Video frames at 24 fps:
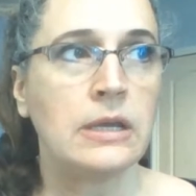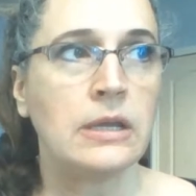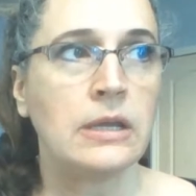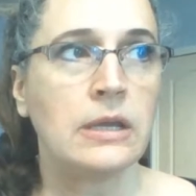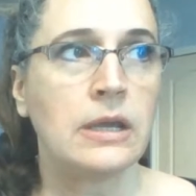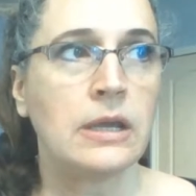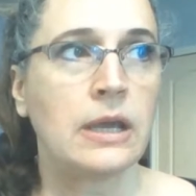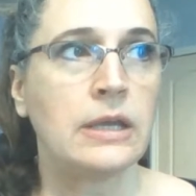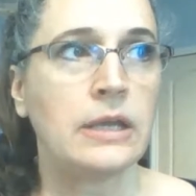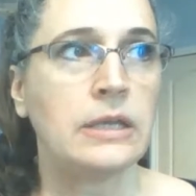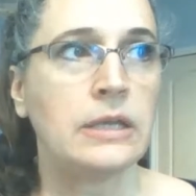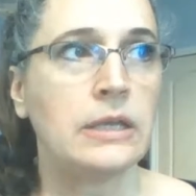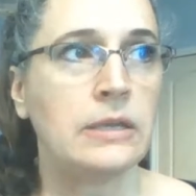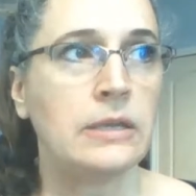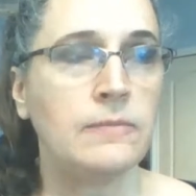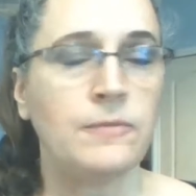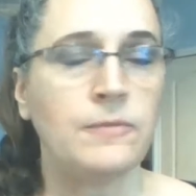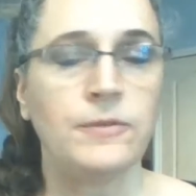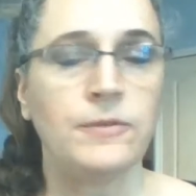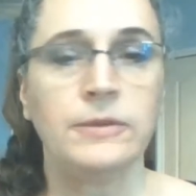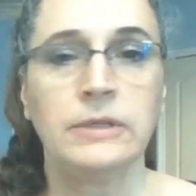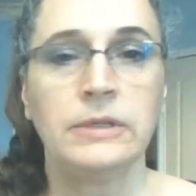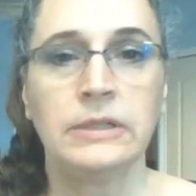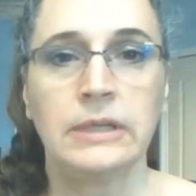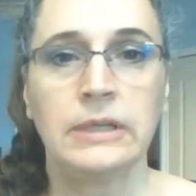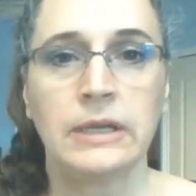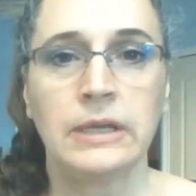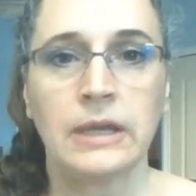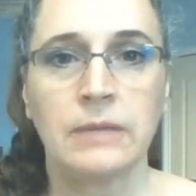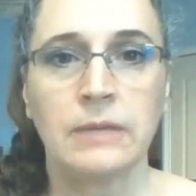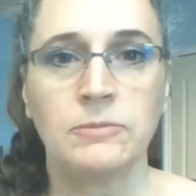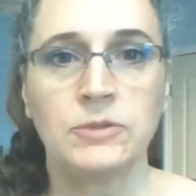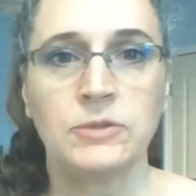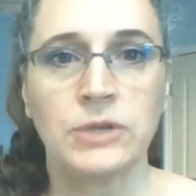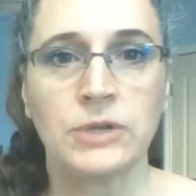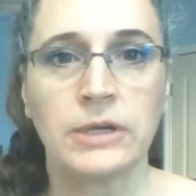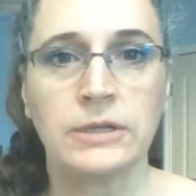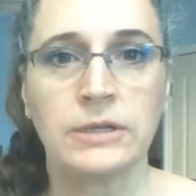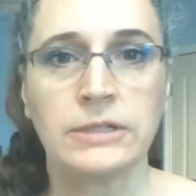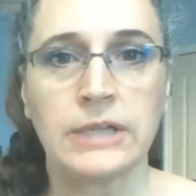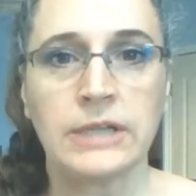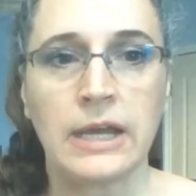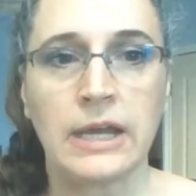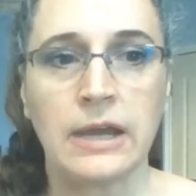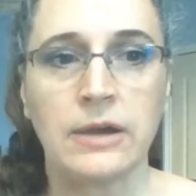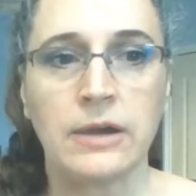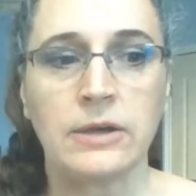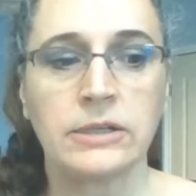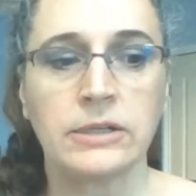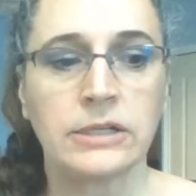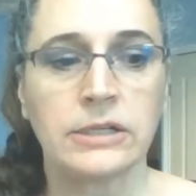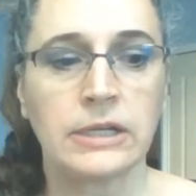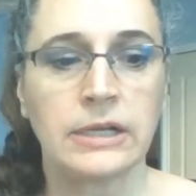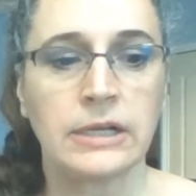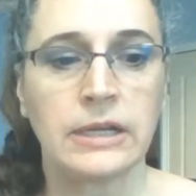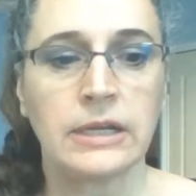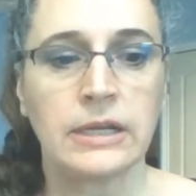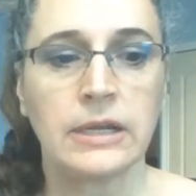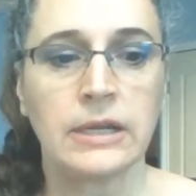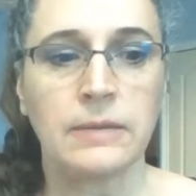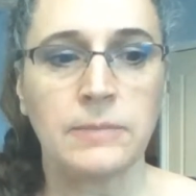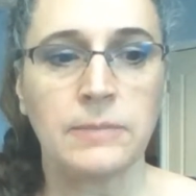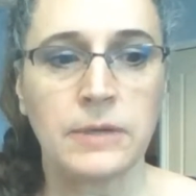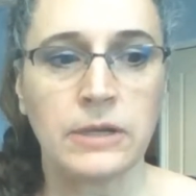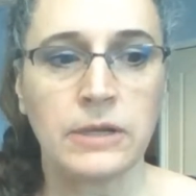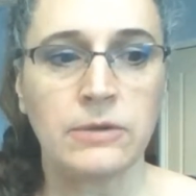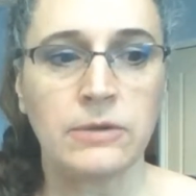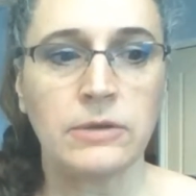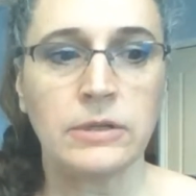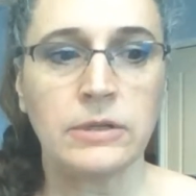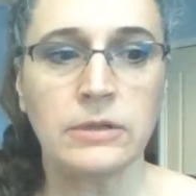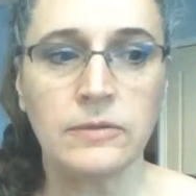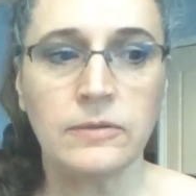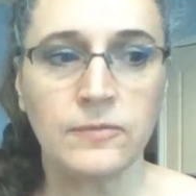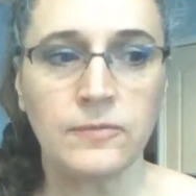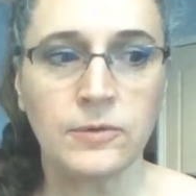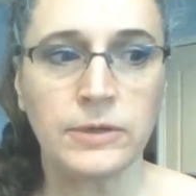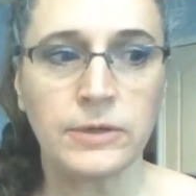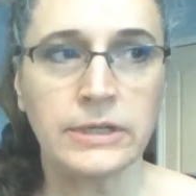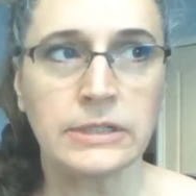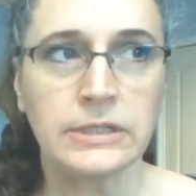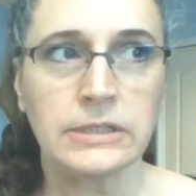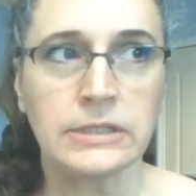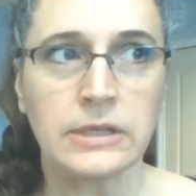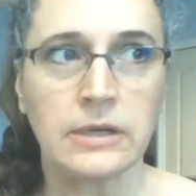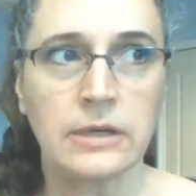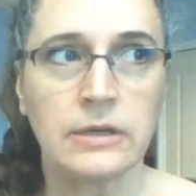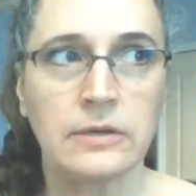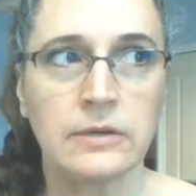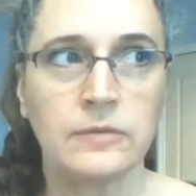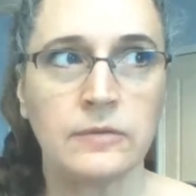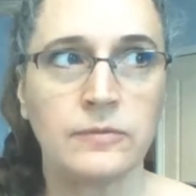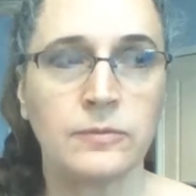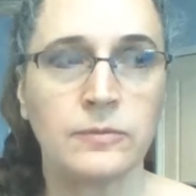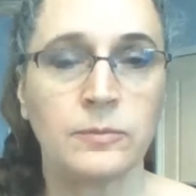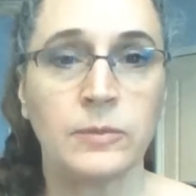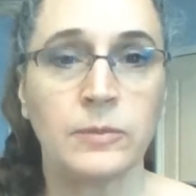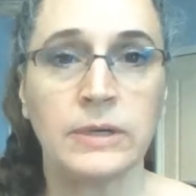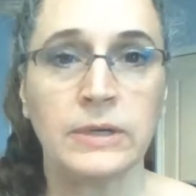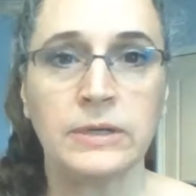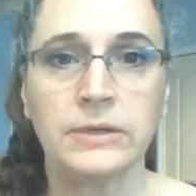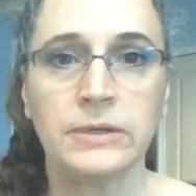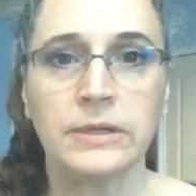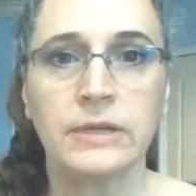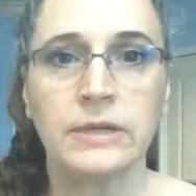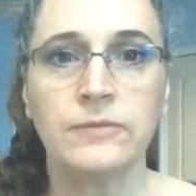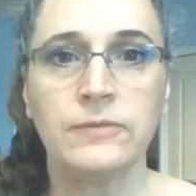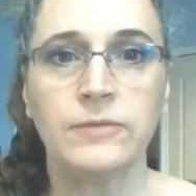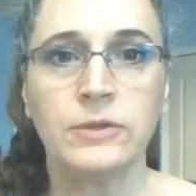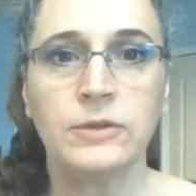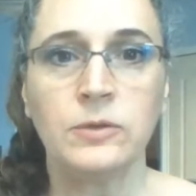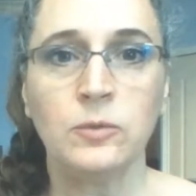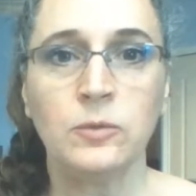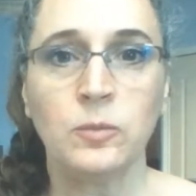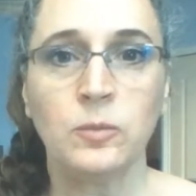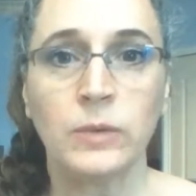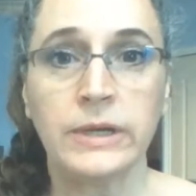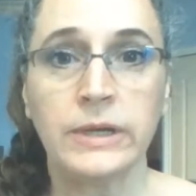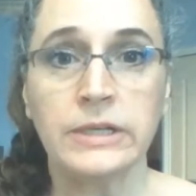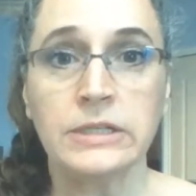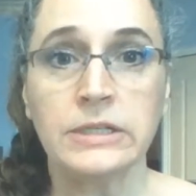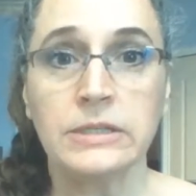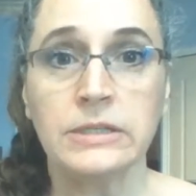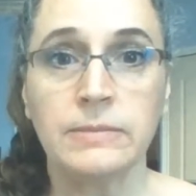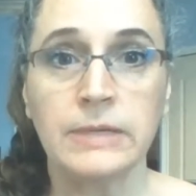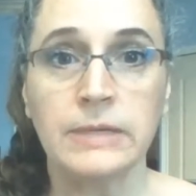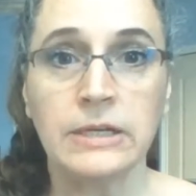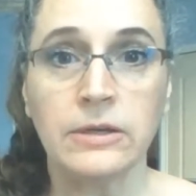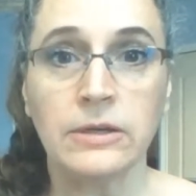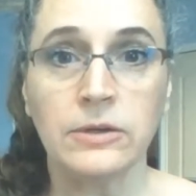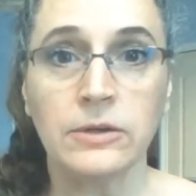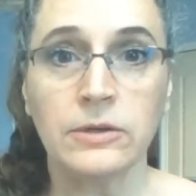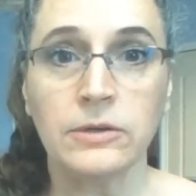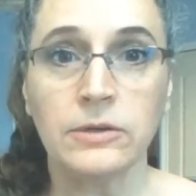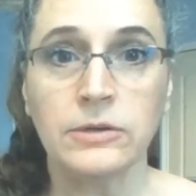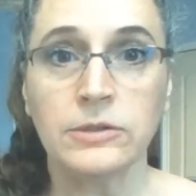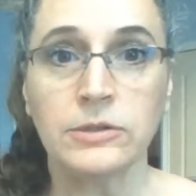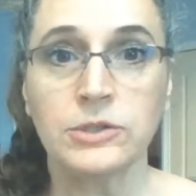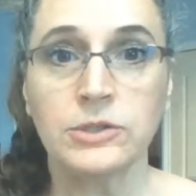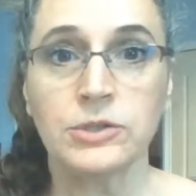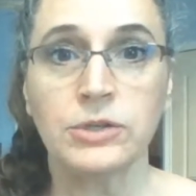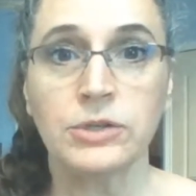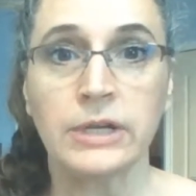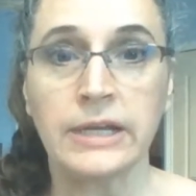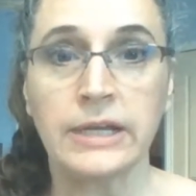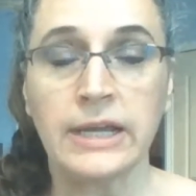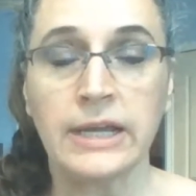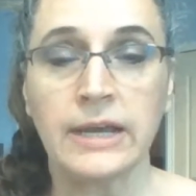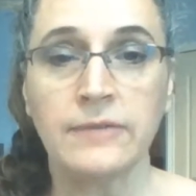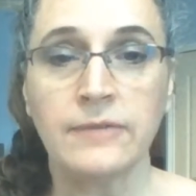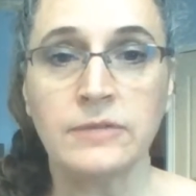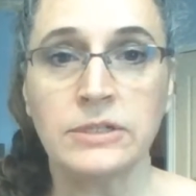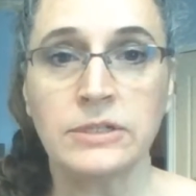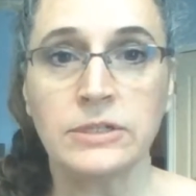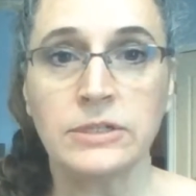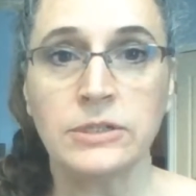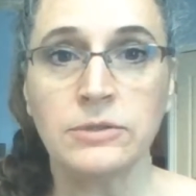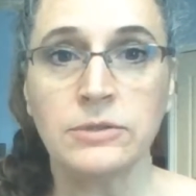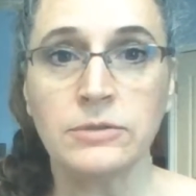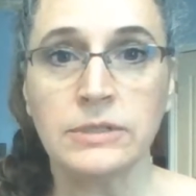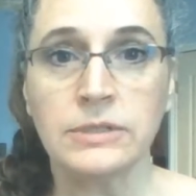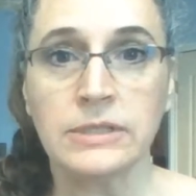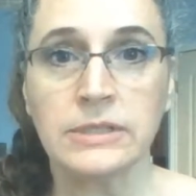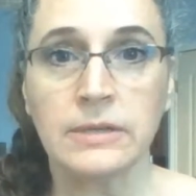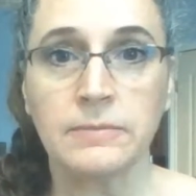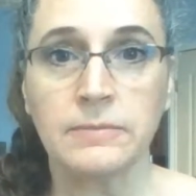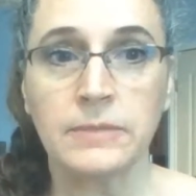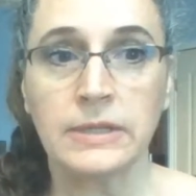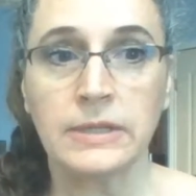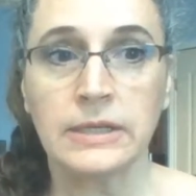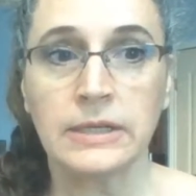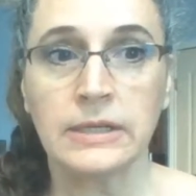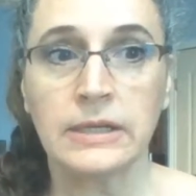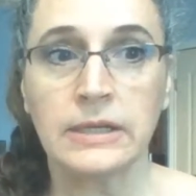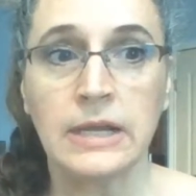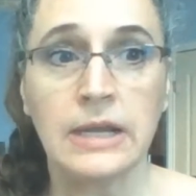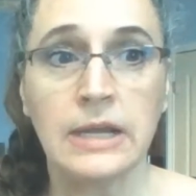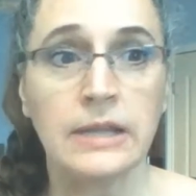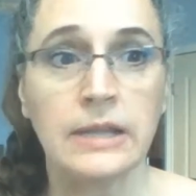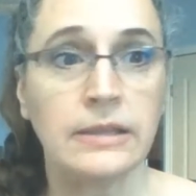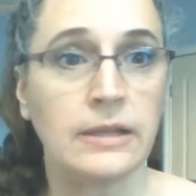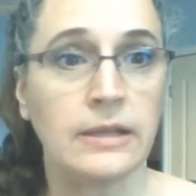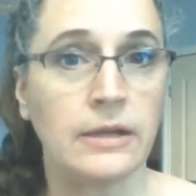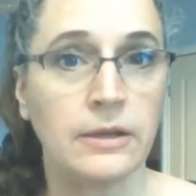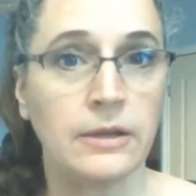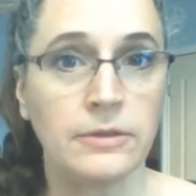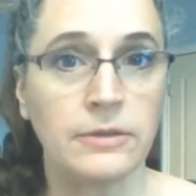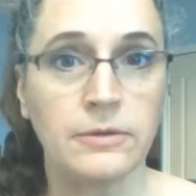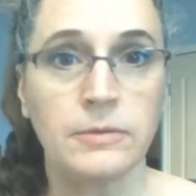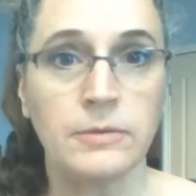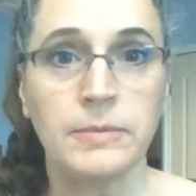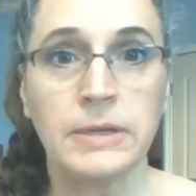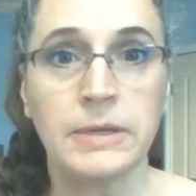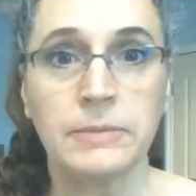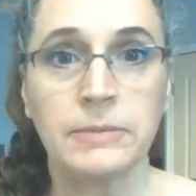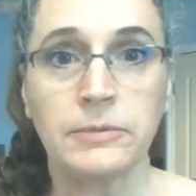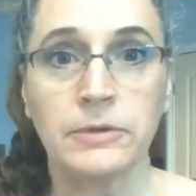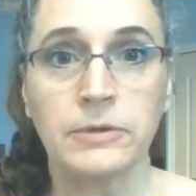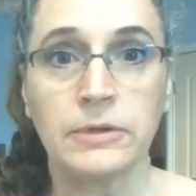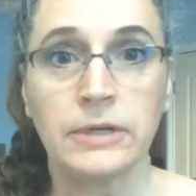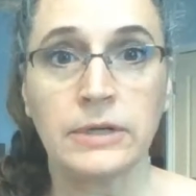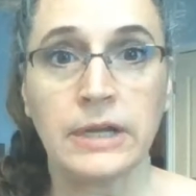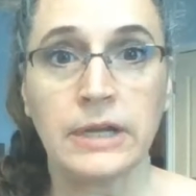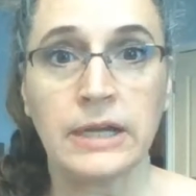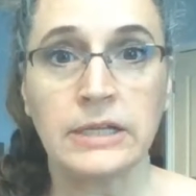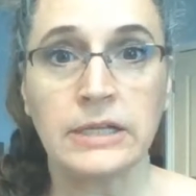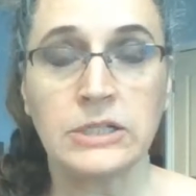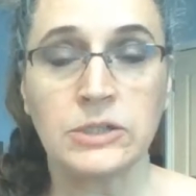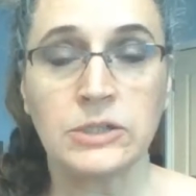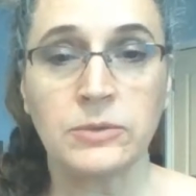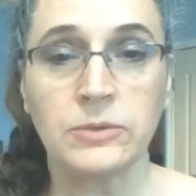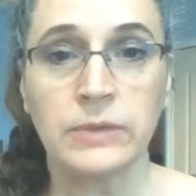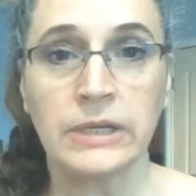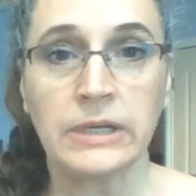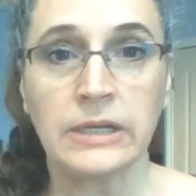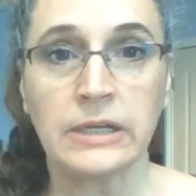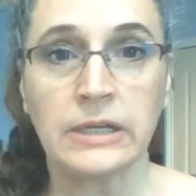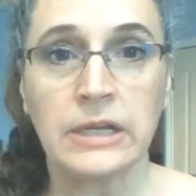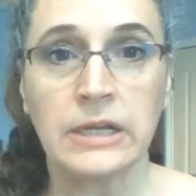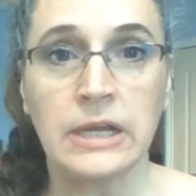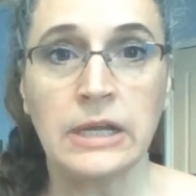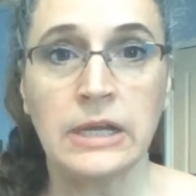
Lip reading: I keep feeling like I'm drowned out, and I kept hearing the voice of, well, if you want to be heard, you're going to have to do something that other people are not doing.